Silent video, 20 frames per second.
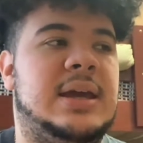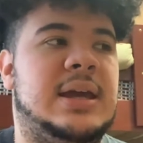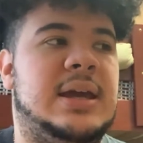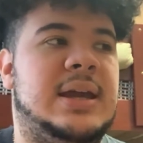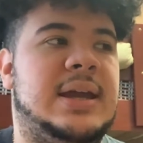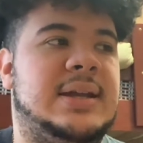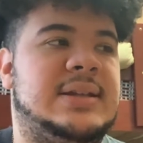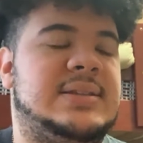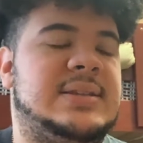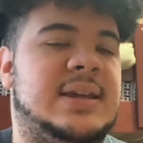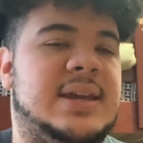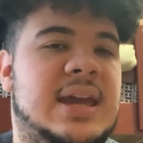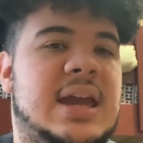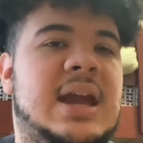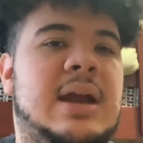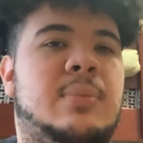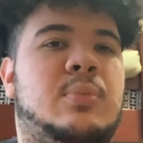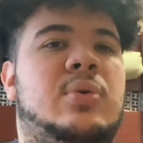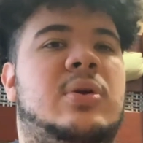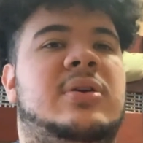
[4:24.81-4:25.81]
It's a
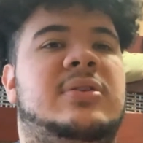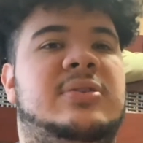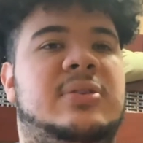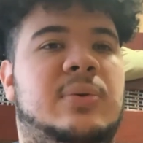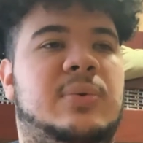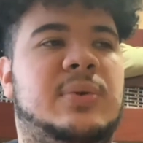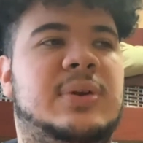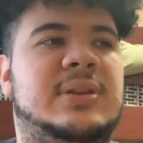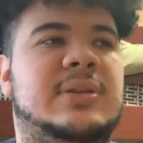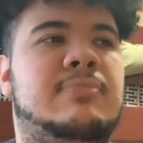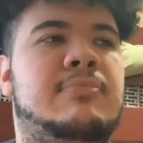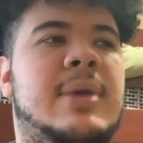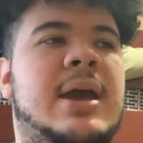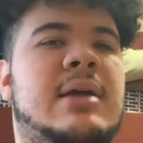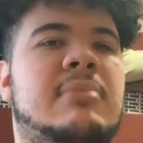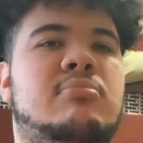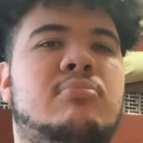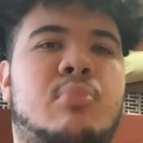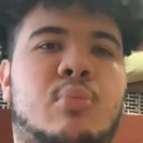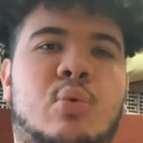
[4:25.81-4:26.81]
camera, so it's
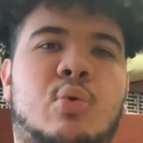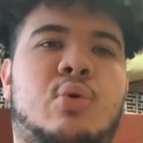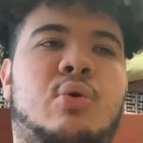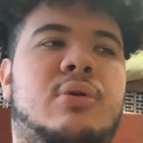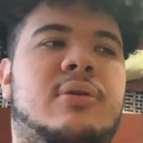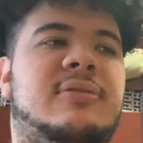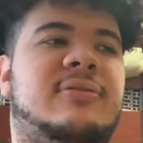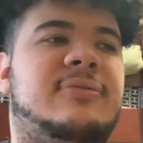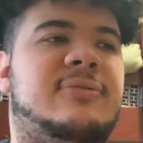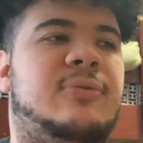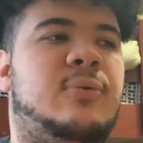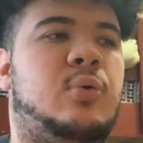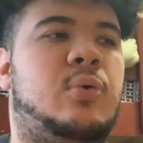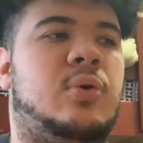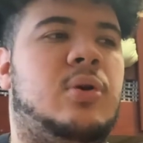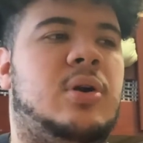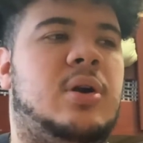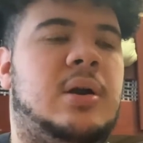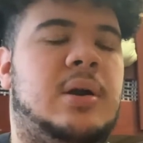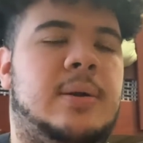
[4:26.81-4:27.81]
meant more
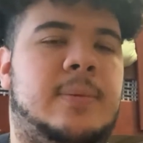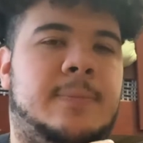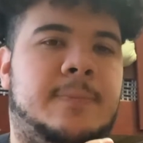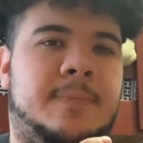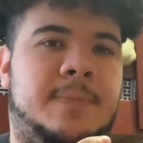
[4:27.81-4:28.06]
for